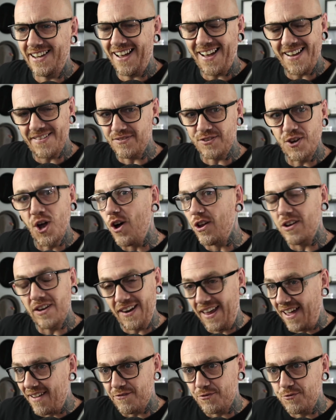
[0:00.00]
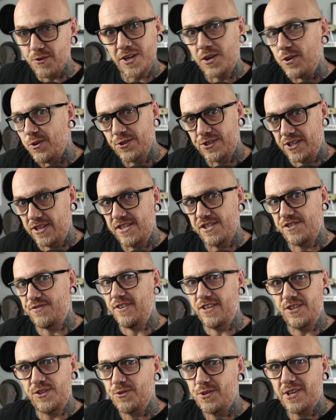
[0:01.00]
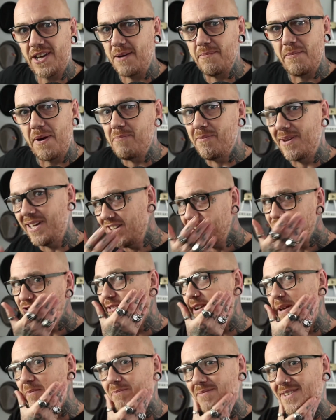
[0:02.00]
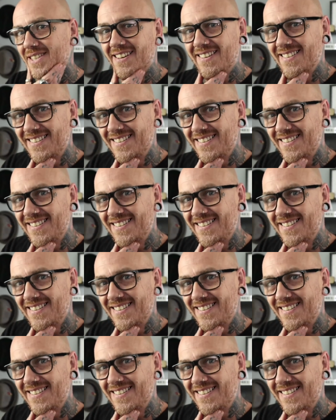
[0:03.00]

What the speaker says: have not left recording this video to get my beard trimmed.